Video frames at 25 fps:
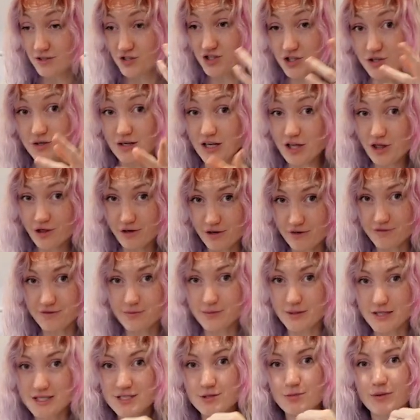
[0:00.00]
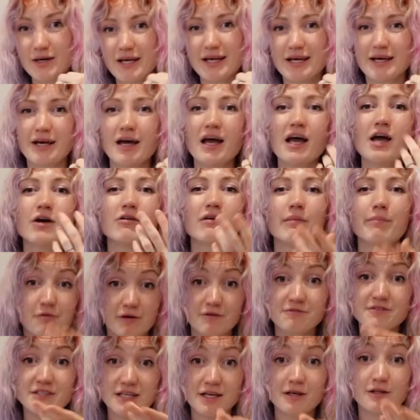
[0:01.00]
during Thriftmas where we're
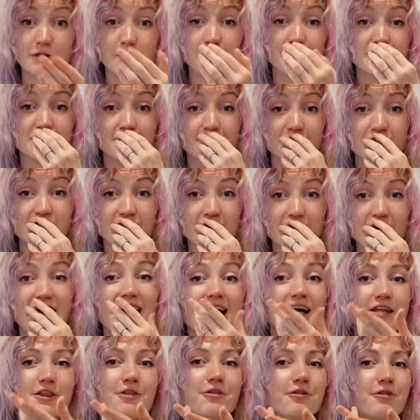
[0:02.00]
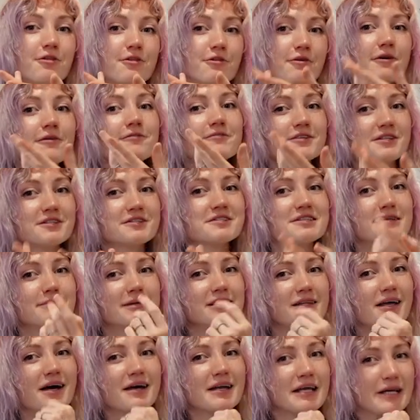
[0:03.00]
thrifting clothes for each other. Yeah. I thrifted some
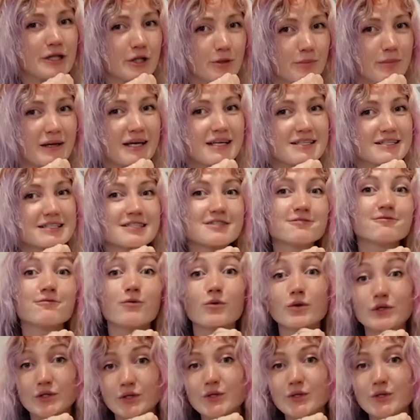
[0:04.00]
Alana Hill pieces for